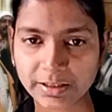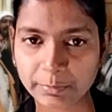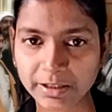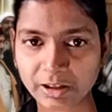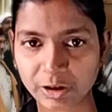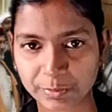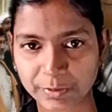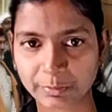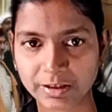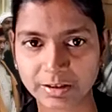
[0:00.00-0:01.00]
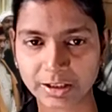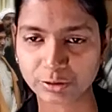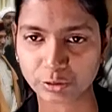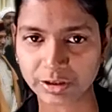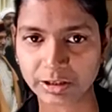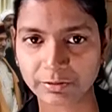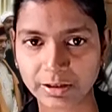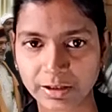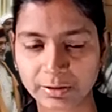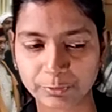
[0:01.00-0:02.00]
they meet all prime ministers, so they
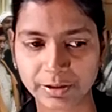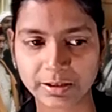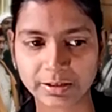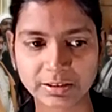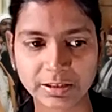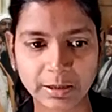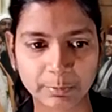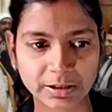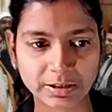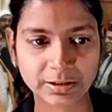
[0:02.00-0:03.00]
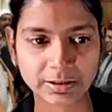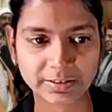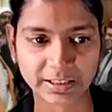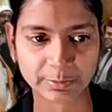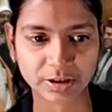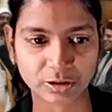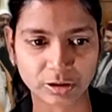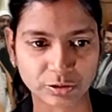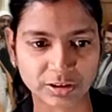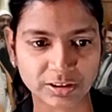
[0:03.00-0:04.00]
wear wear this. But in ceremonies
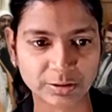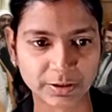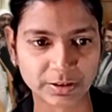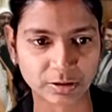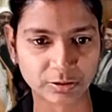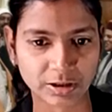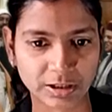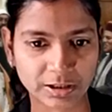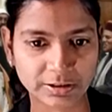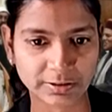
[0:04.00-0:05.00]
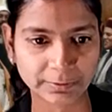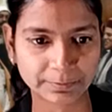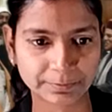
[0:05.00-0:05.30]
also, in this picture, you can clearly see.